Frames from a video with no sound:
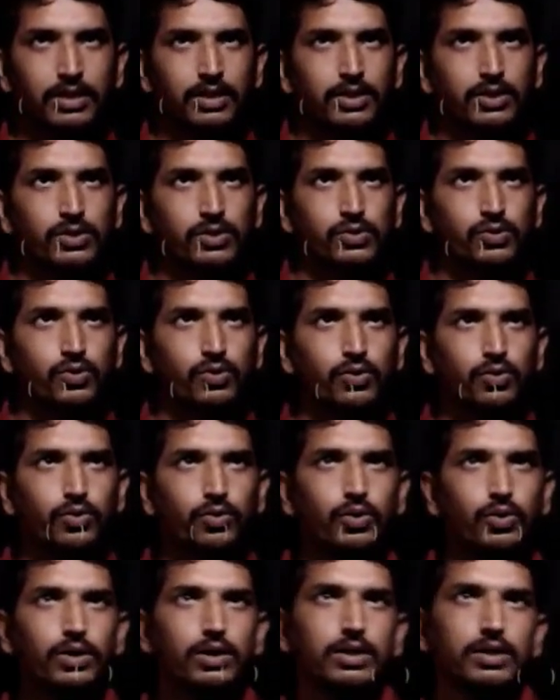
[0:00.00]

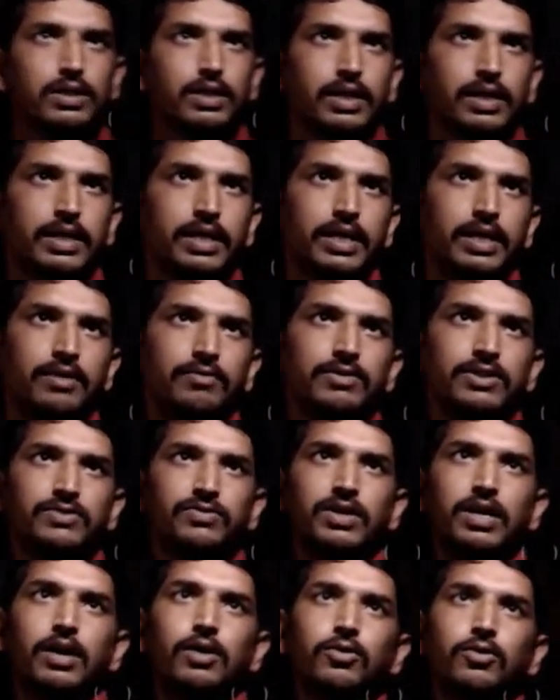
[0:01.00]
So the care which we
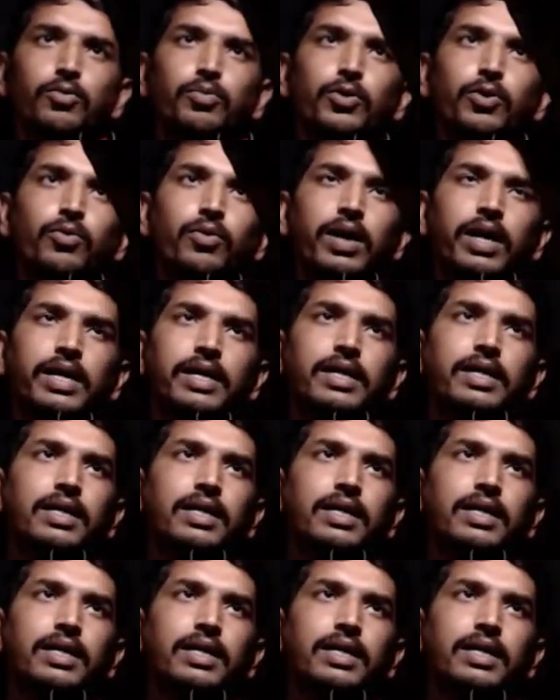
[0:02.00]
have to provide